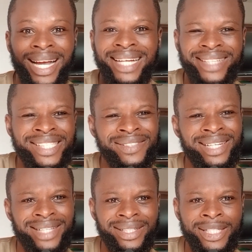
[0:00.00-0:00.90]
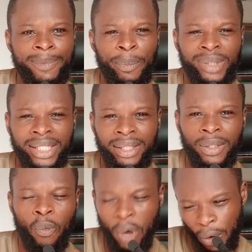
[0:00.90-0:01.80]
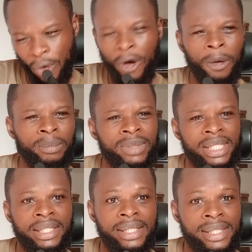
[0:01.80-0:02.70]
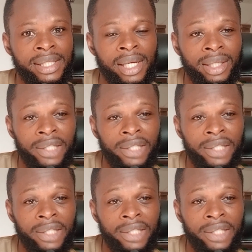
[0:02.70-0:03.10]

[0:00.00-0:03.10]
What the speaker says: and Nigerians are these people that they welcome things.